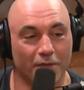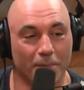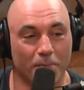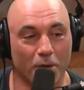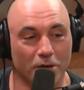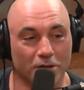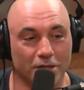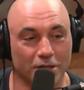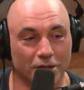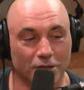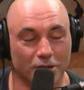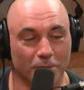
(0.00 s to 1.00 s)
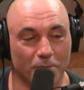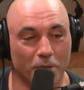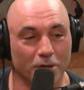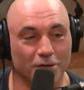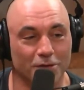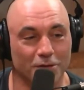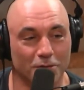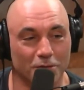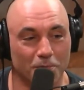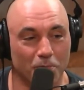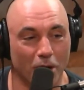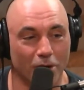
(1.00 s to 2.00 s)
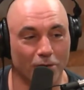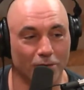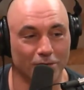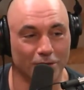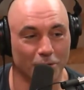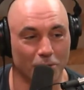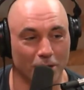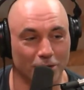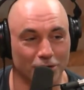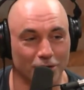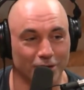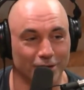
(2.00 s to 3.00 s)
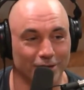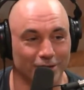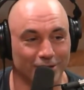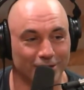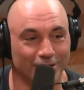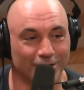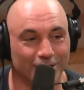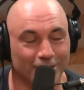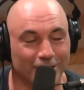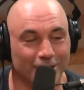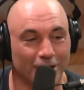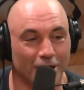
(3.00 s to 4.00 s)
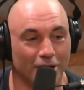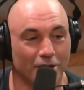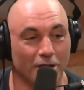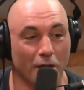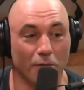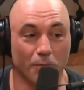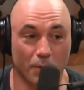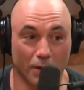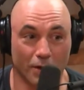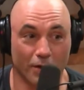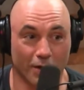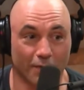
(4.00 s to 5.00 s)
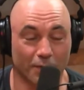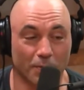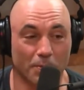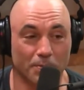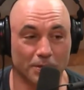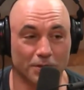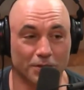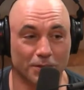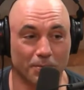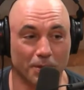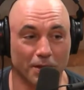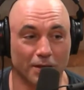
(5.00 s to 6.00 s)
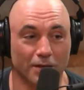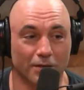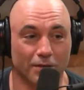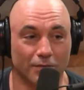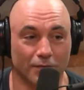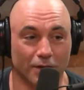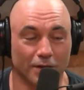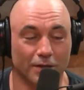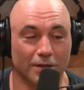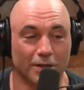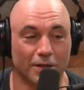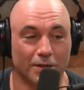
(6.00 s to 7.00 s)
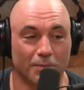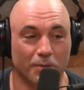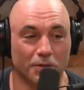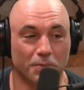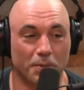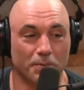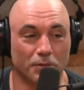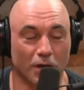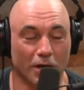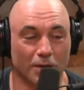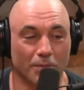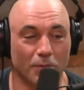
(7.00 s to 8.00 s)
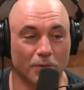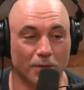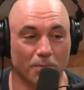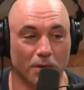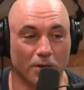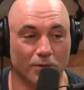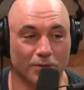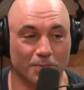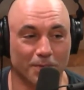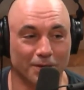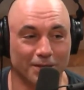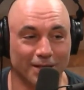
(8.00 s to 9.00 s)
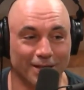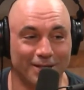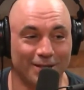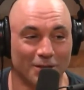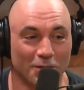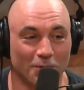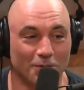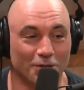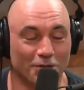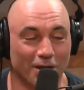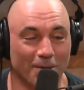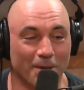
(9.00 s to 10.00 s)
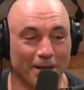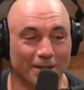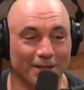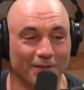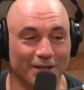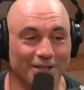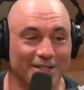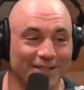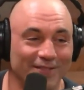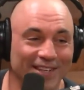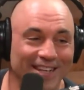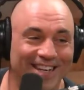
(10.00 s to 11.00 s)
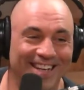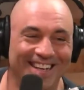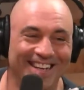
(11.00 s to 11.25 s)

of the person whose butthole is in question, that would be an uncomfortable position to be in, right? Bunch of people talking about what your butthole smelled like. We just trying to make a living on TV.